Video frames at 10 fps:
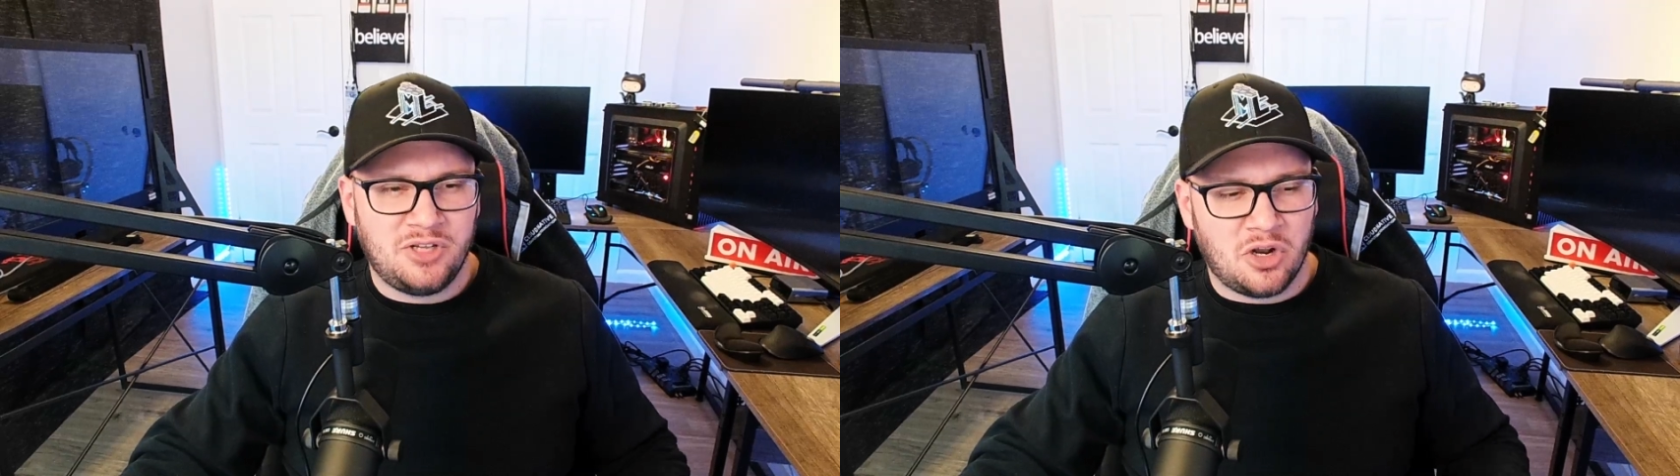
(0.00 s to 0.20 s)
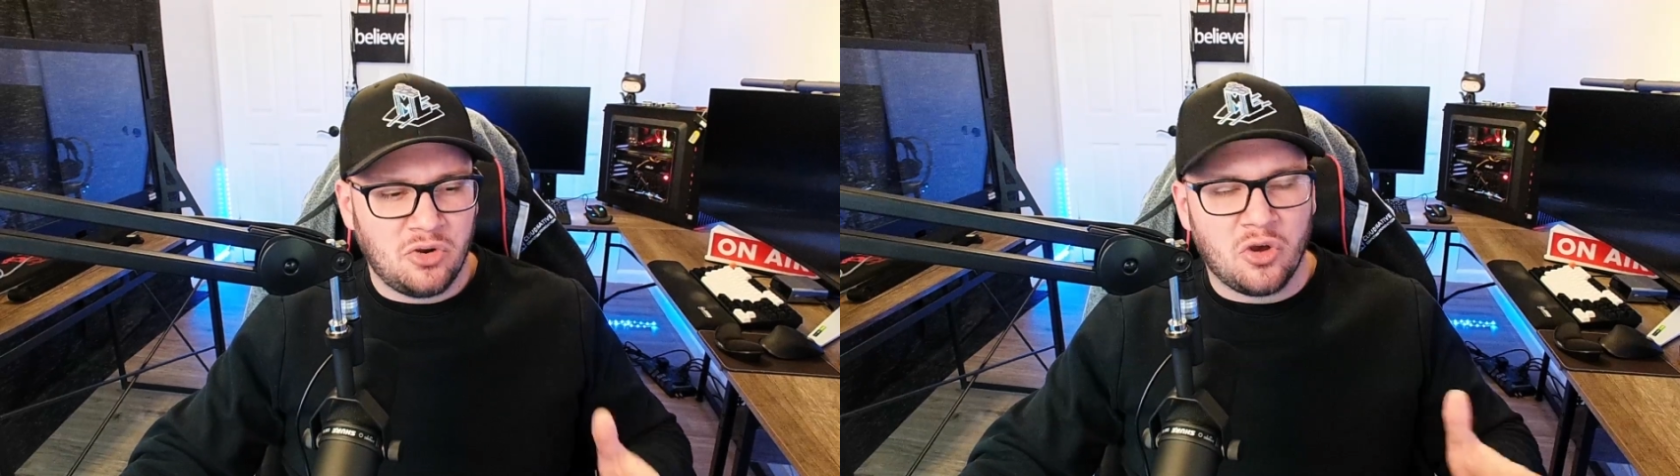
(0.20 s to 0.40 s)
you
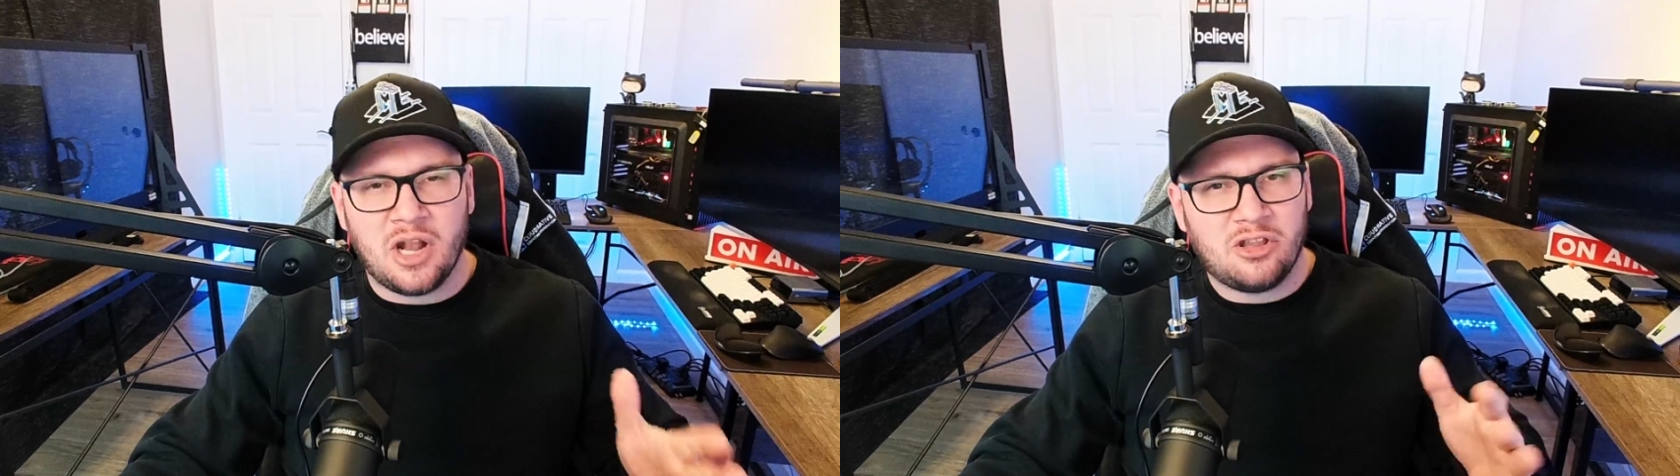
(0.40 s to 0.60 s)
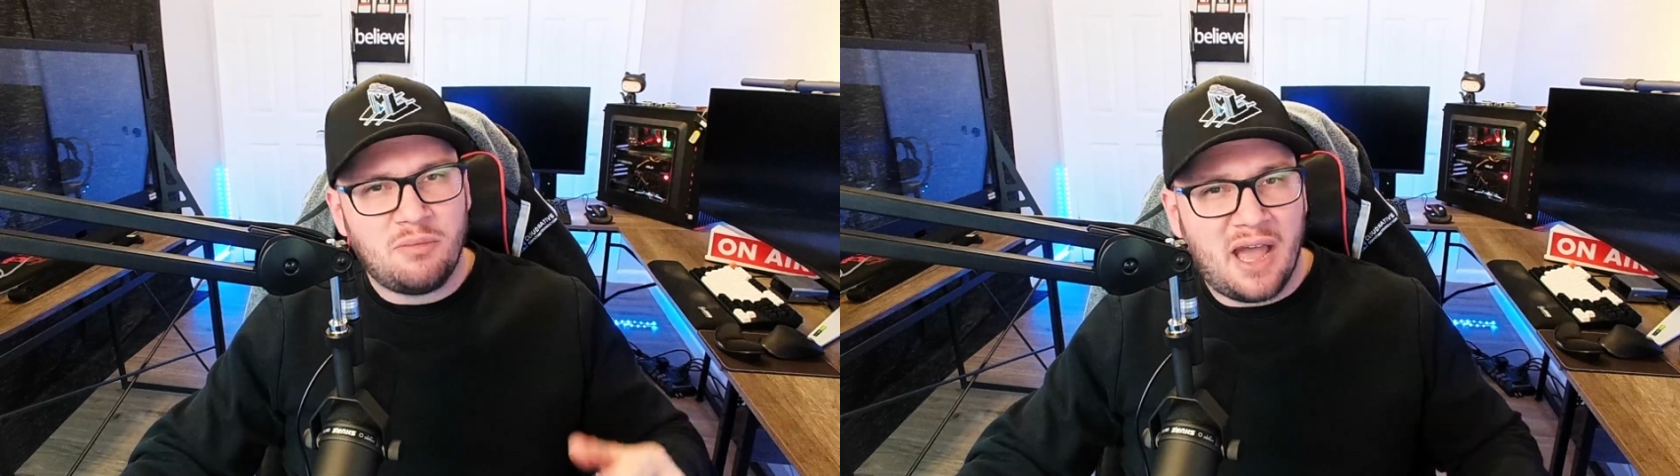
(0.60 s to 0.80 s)
know, go
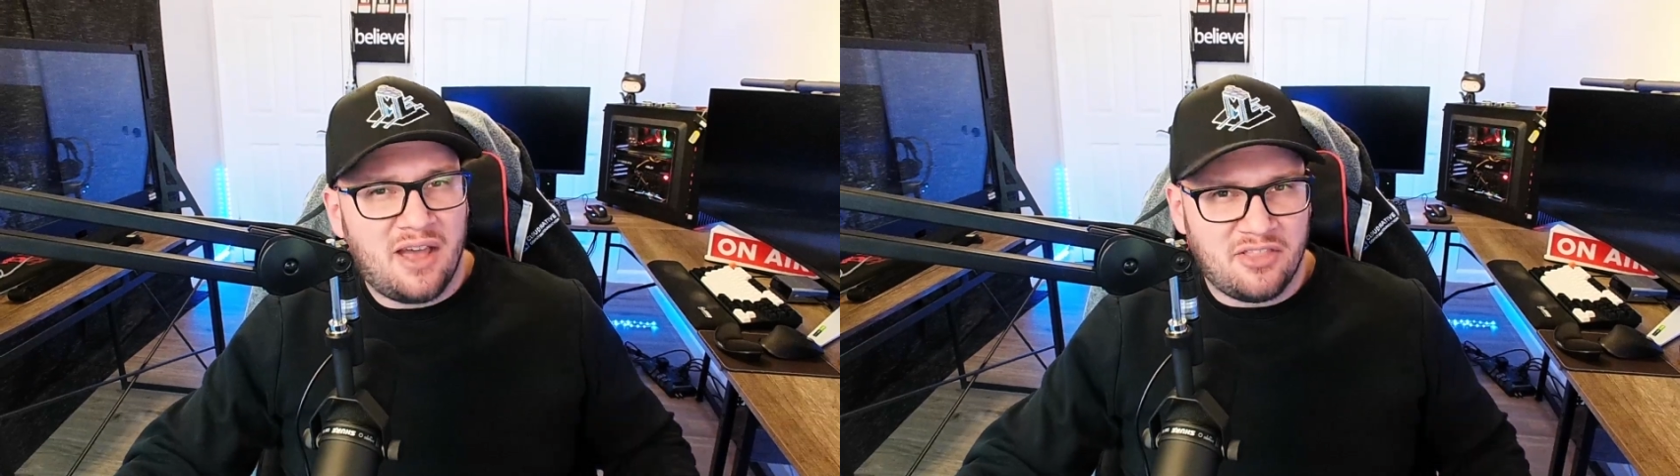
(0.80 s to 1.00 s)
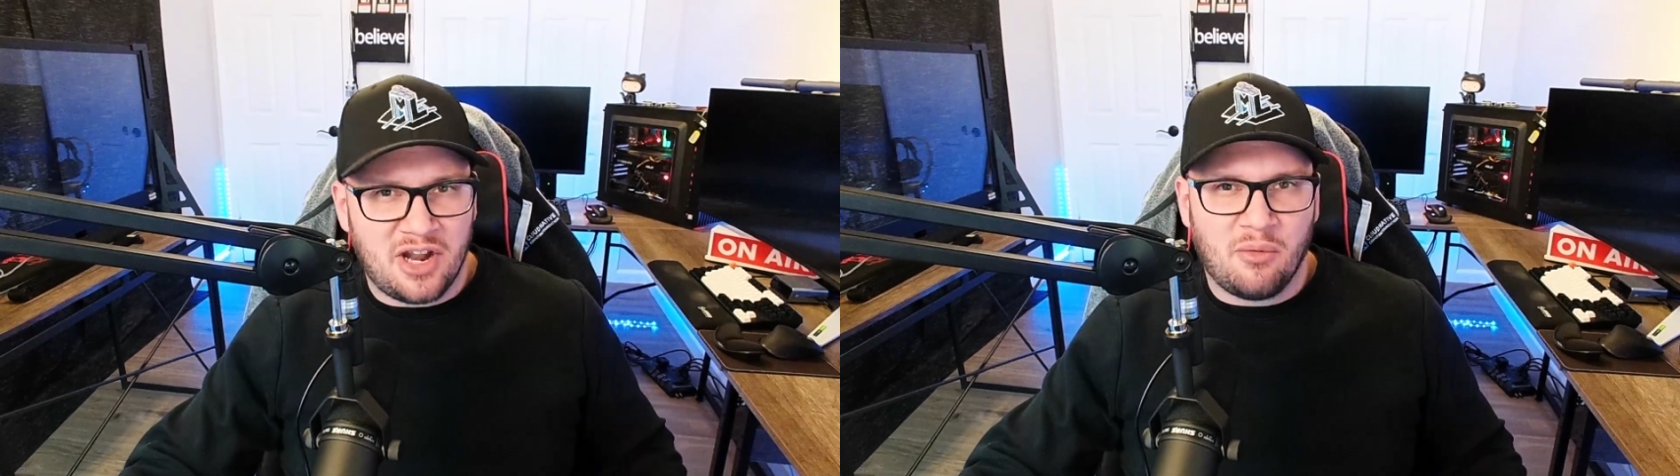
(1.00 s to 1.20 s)
down the
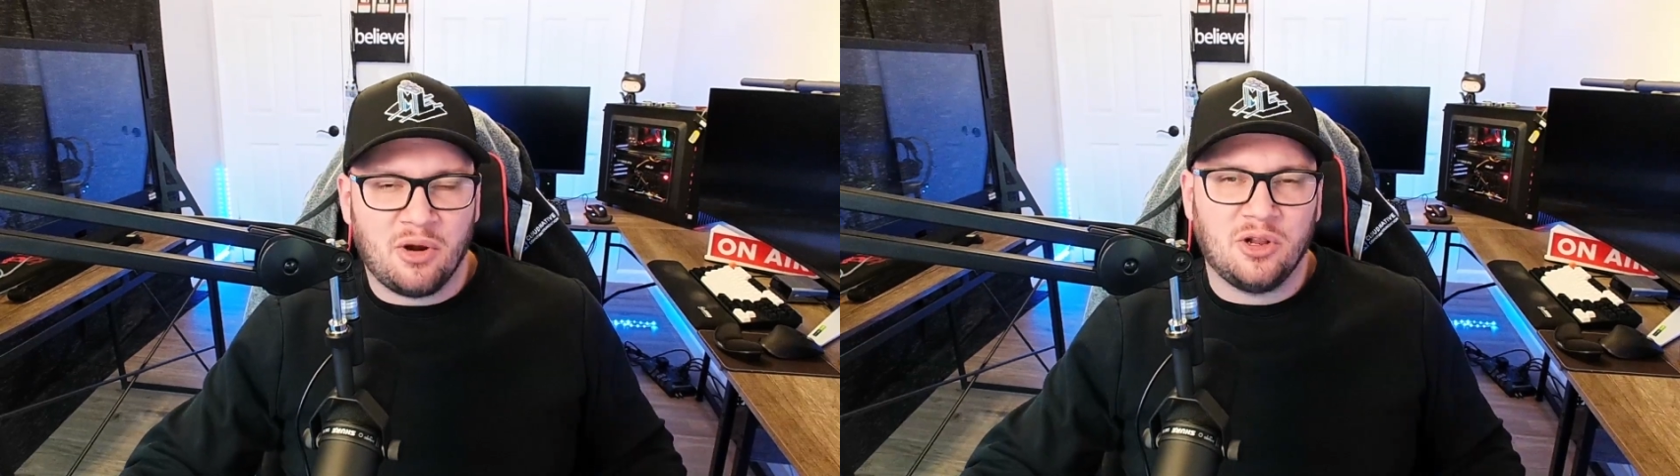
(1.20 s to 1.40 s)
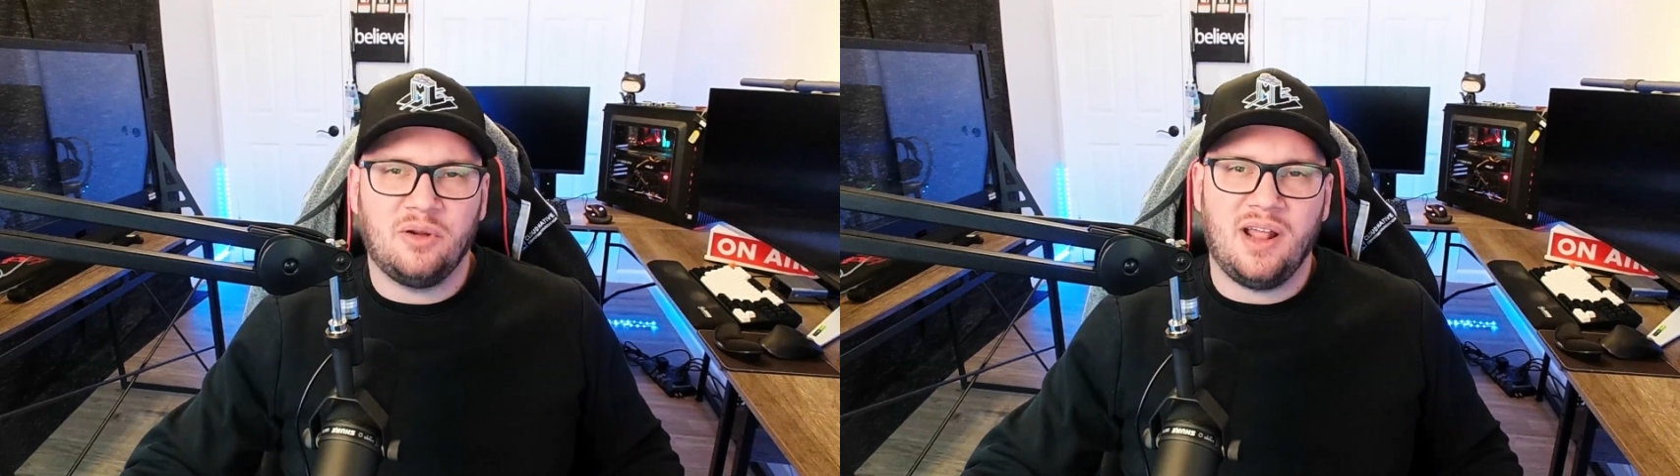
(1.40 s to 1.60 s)
path that I
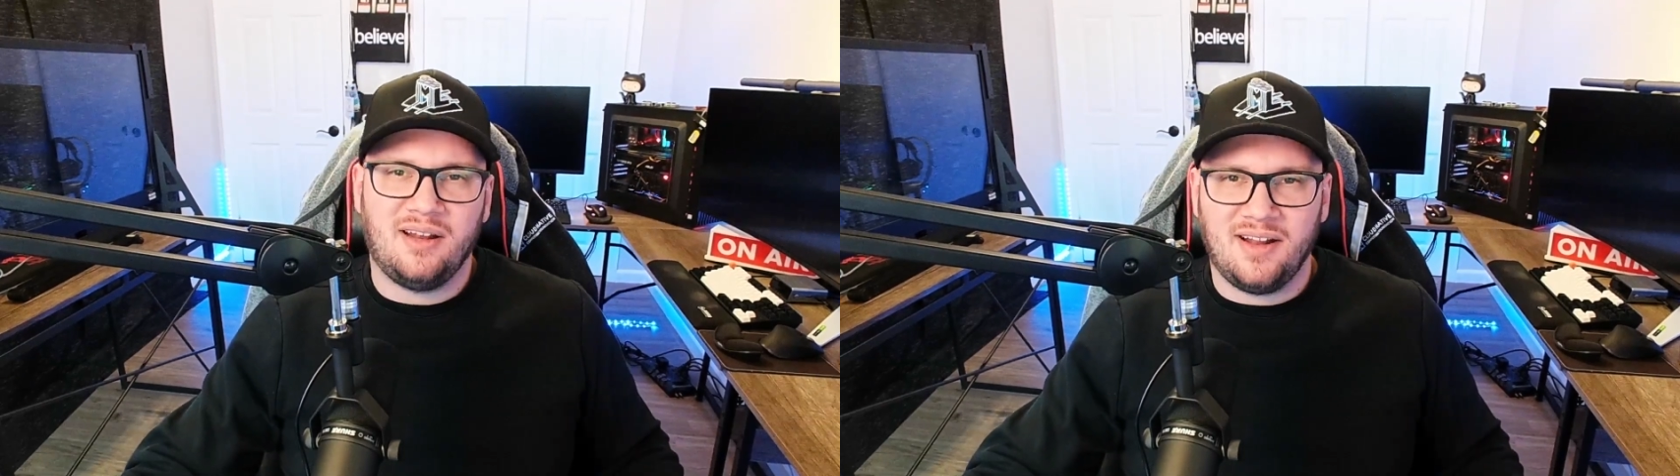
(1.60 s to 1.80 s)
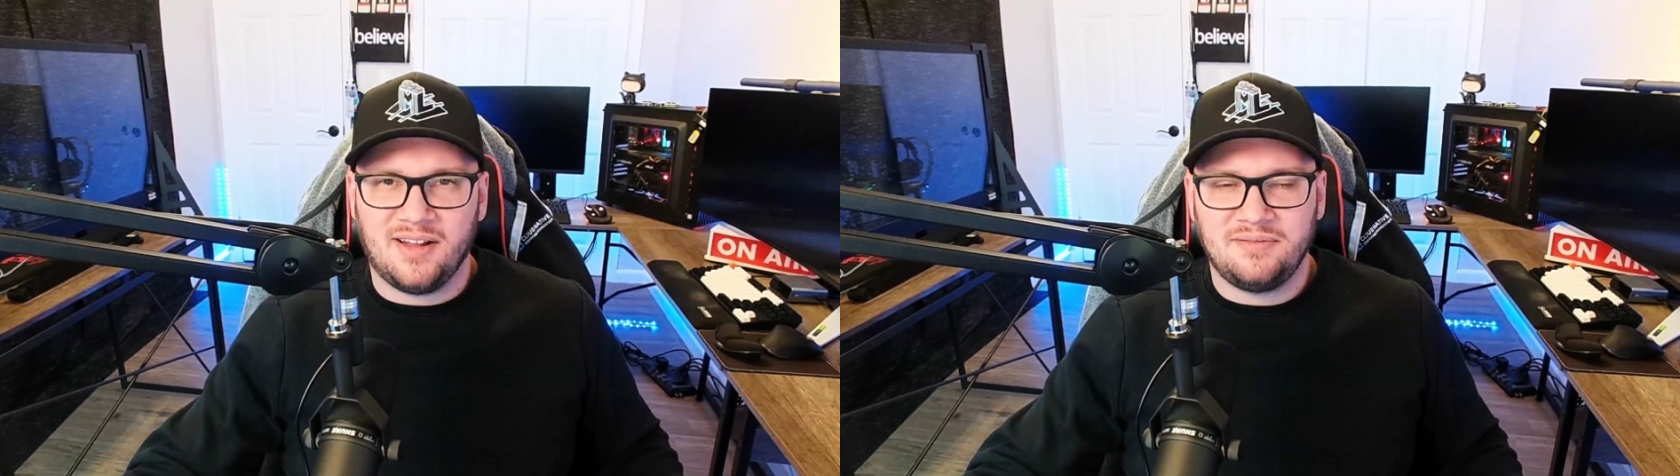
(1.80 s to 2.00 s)
want to go down
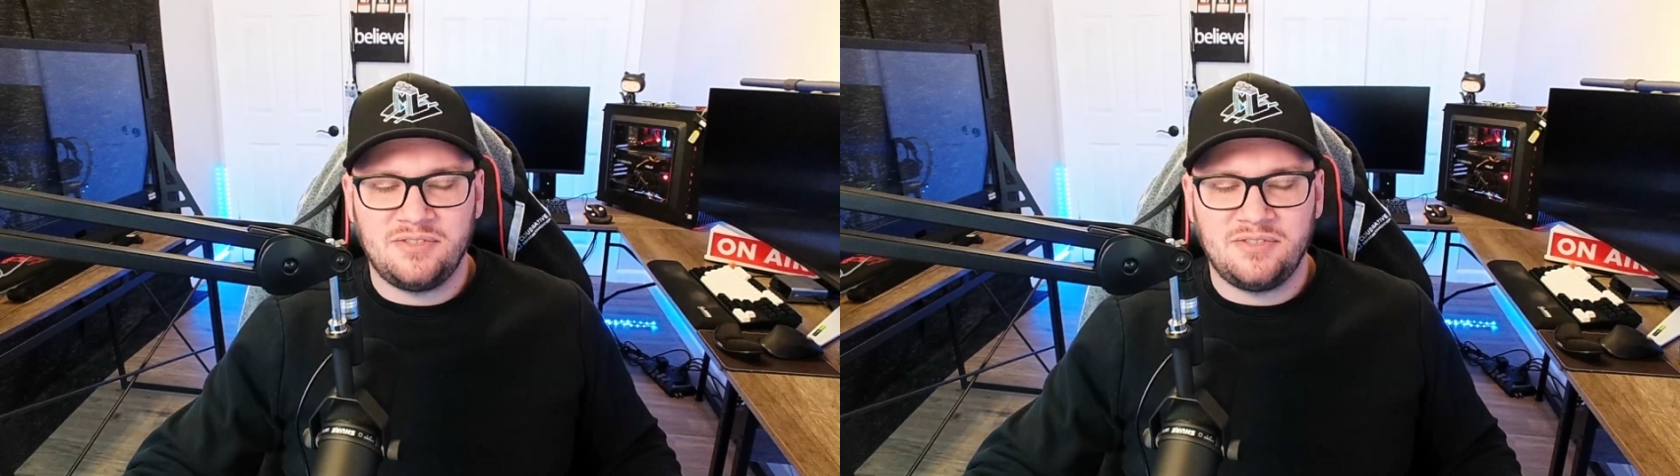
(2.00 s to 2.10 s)
now.